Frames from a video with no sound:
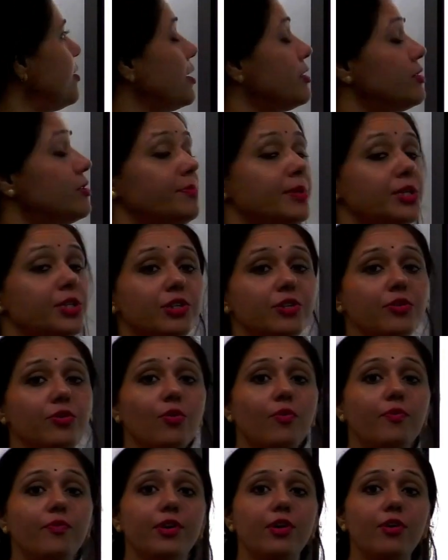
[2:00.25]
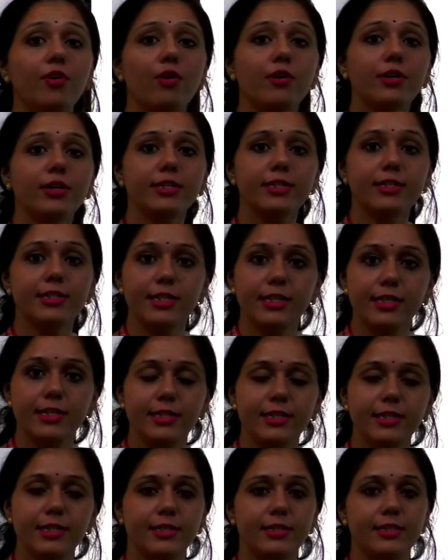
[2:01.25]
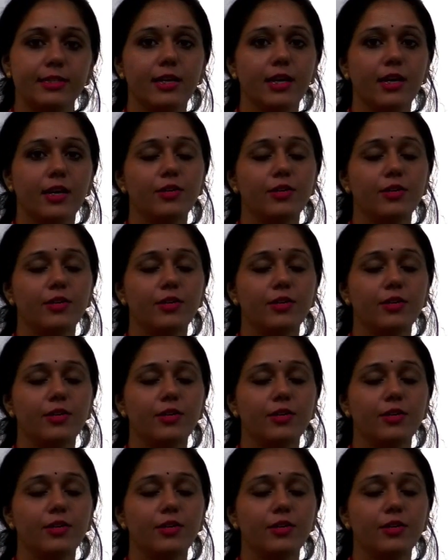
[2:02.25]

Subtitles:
transmission over long distances.